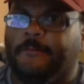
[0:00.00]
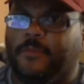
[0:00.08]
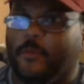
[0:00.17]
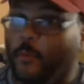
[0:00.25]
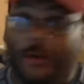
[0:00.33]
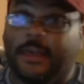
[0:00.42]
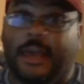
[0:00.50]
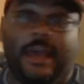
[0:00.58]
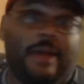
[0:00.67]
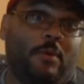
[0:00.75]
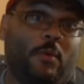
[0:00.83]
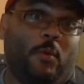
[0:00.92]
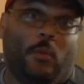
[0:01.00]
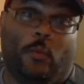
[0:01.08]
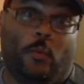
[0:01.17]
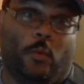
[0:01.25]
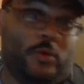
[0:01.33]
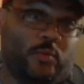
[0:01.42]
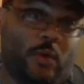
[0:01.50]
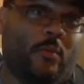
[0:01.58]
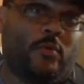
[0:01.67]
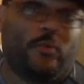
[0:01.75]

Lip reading: The running game was what was